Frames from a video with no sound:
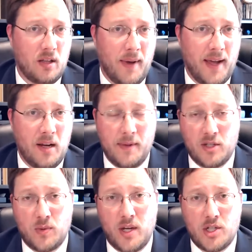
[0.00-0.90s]
Biden
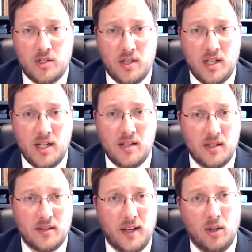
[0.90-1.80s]
administration to need
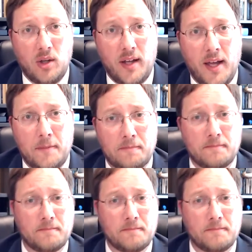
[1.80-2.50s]
to take a look at?